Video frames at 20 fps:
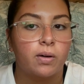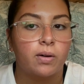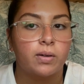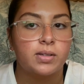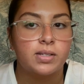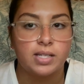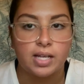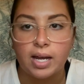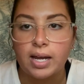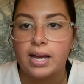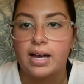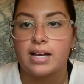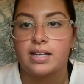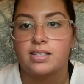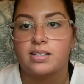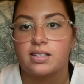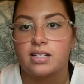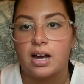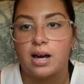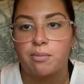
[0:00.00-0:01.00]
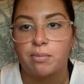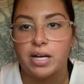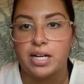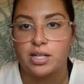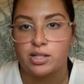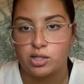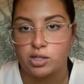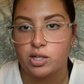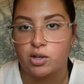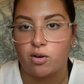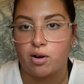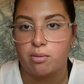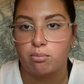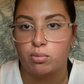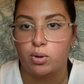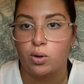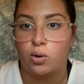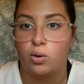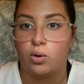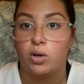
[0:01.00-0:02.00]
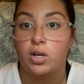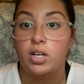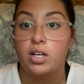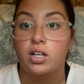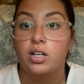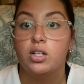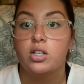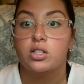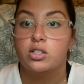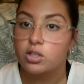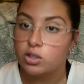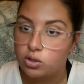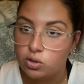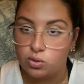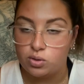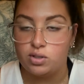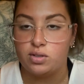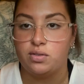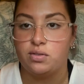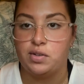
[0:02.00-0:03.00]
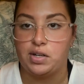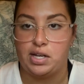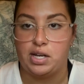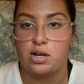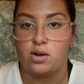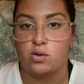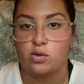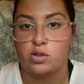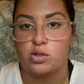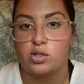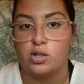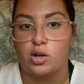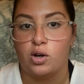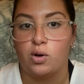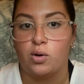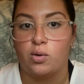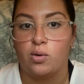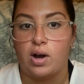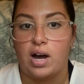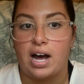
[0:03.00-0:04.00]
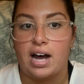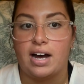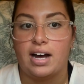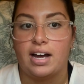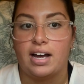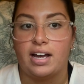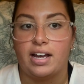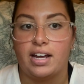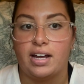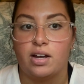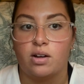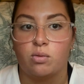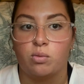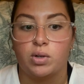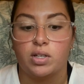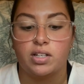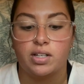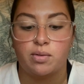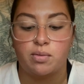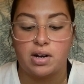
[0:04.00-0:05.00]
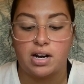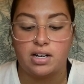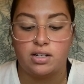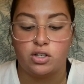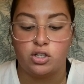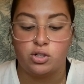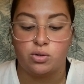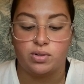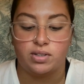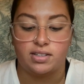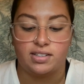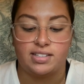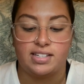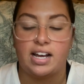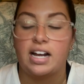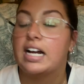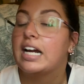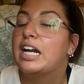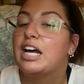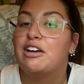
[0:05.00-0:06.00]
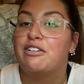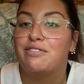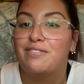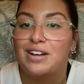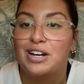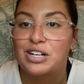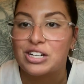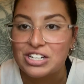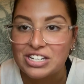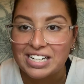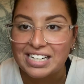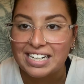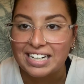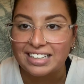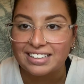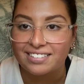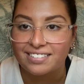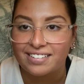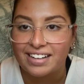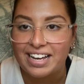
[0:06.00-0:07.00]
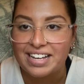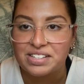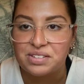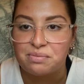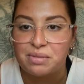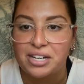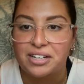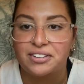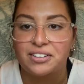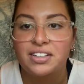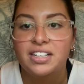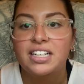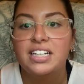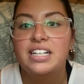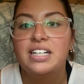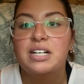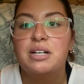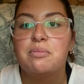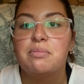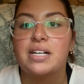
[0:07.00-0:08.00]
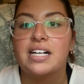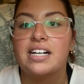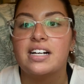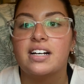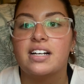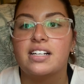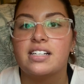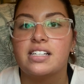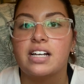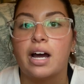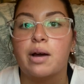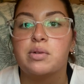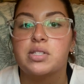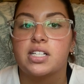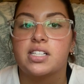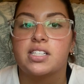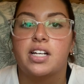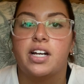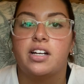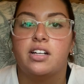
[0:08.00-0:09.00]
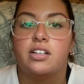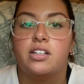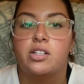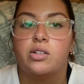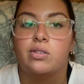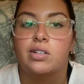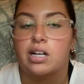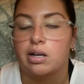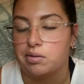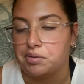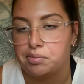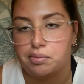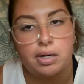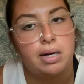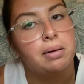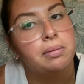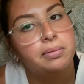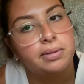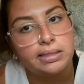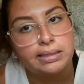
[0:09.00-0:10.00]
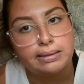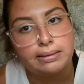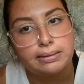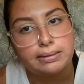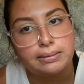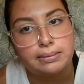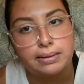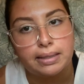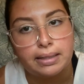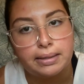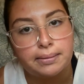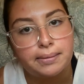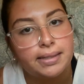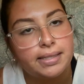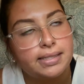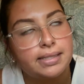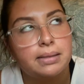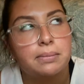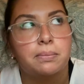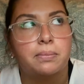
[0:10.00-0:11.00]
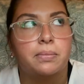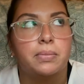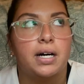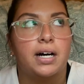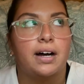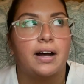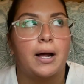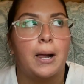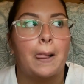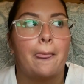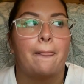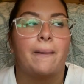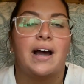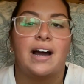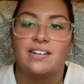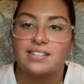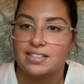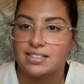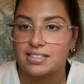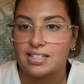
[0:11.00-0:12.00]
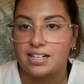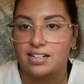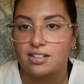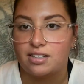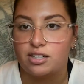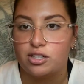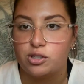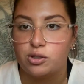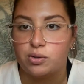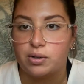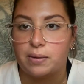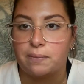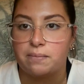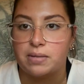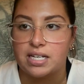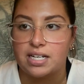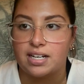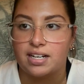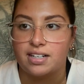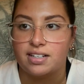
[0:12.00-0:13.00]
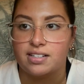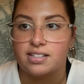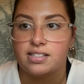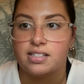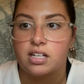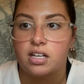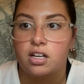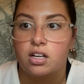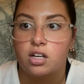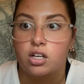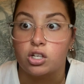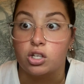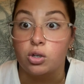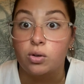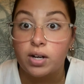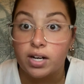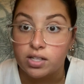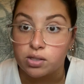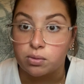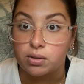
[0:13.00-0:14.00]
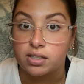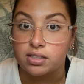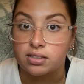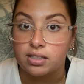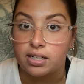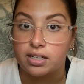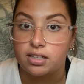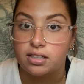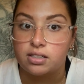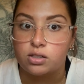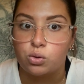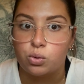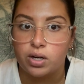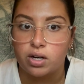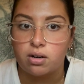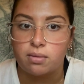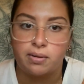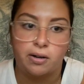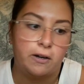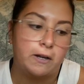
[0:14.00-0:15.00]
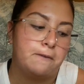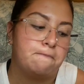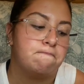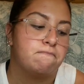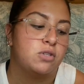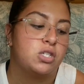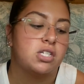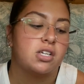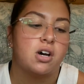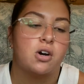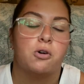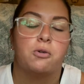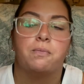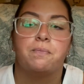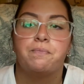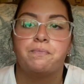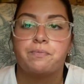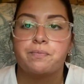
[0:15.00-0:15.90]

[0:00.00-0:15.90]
say yes on my Instagram poll to do this video, so I really wanted to do it the second I finished eating the last meal because I was excited to do it. I was probably gonna do it anyways, but I was excited to do it because you guys were excited to hear about it. So